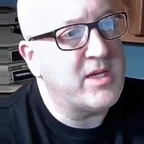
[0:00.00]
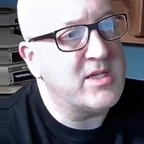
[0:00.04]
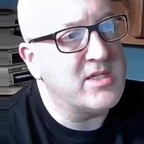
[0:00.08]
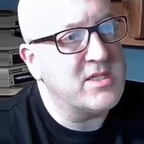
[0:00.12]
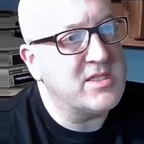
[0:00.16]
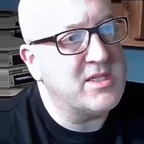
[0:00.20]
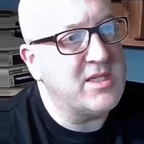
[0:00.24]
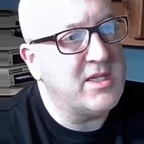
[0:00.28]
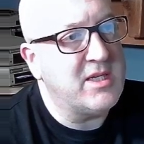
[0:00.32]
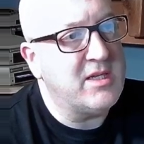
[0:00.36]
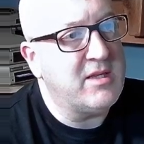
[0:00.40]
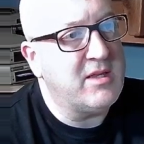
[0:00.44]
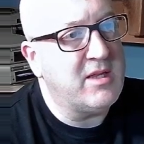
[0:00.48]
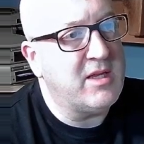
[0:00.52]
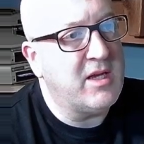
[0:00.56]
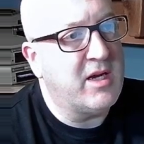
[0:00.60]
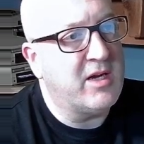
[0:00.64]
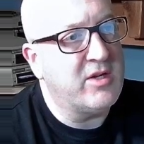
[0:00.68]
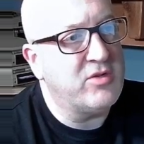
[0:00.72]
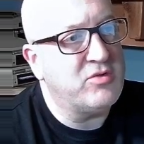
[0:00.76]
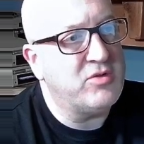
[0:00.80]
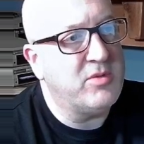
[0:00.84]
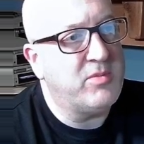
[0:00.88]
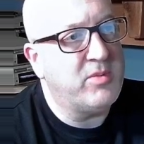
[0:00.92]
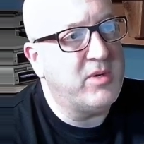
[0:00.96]
can see the
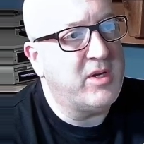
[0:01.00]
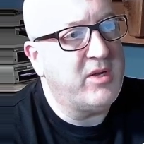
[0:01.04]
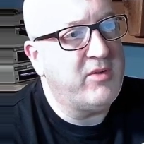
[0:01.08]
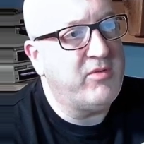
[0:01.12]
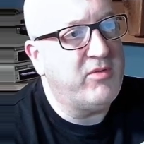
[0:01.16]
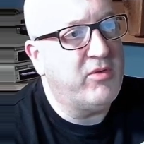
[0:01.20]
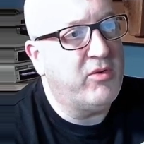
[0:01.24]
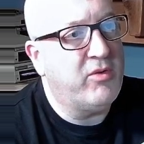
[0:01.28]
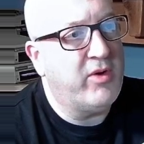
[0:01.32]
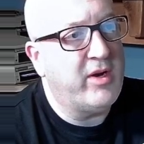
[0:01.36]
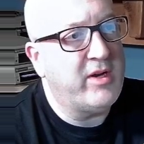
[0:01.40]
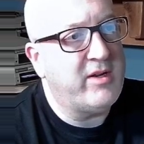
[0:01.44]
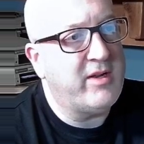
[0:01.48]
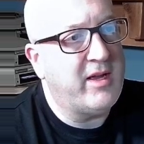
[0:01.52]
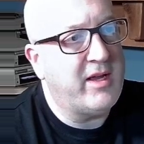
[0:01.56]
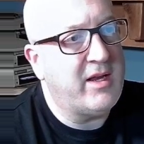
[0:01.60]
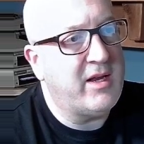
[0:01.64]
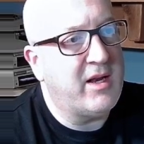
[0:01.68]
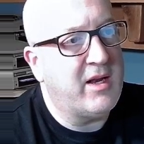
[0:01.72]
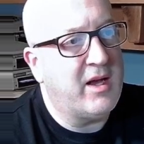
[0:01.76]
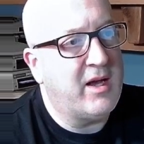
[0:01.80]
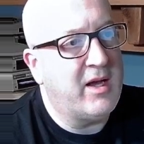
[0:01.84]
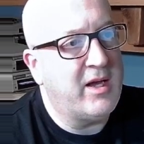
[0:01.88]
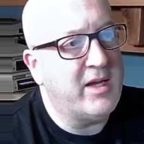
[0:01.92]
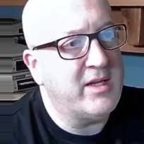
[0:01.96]
IEEE 488
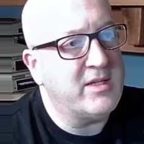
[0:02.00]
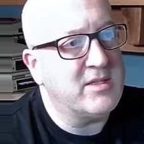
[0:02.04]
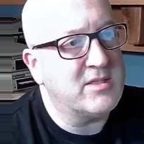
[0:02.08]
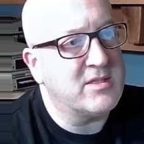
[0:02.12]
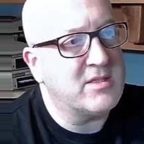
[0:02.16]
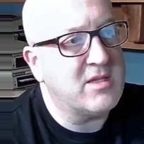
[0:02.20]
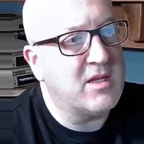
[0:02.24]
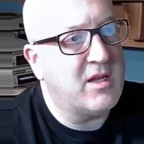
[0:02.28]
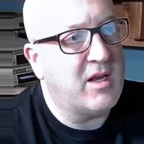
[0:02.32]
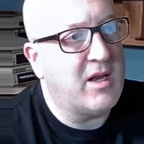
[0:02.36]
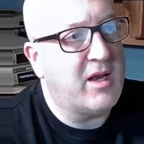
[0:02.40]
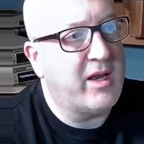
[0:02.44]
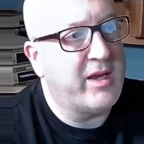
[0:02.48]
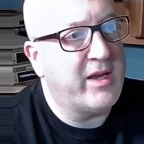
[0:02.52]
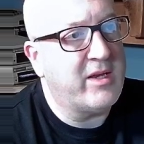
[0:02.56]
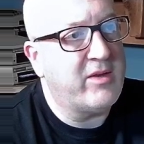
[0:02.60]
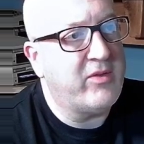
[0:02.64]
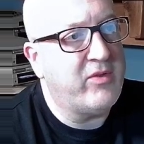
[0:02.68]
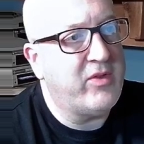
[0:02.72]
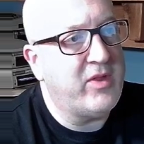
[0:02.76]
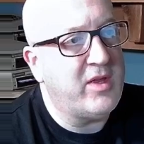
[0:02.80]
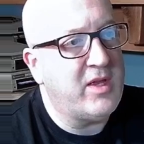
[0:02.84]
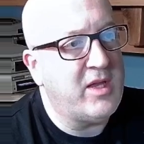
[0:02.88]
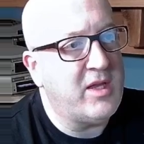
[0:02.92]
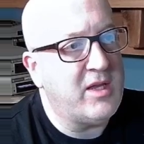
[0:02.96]
lines, like
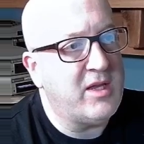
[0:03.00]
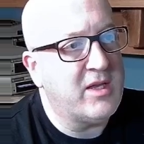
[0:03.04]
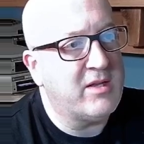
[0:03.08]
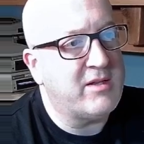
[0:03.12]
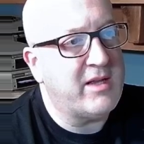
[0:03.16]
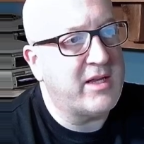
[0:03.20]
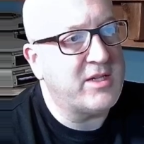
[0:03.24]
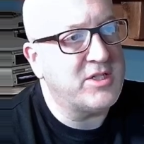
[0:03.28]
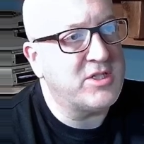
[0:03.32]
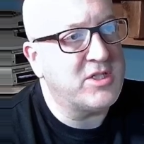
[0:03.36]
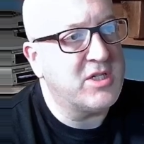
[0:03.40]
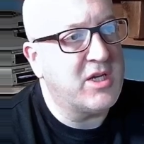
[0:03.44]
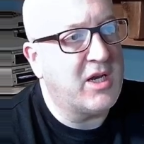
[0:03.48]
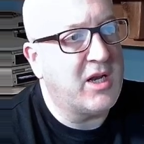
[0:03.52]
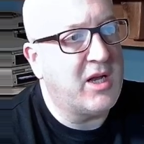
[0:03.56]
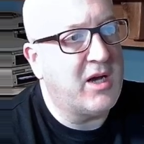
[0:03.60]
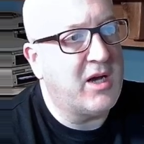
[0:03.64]
the attention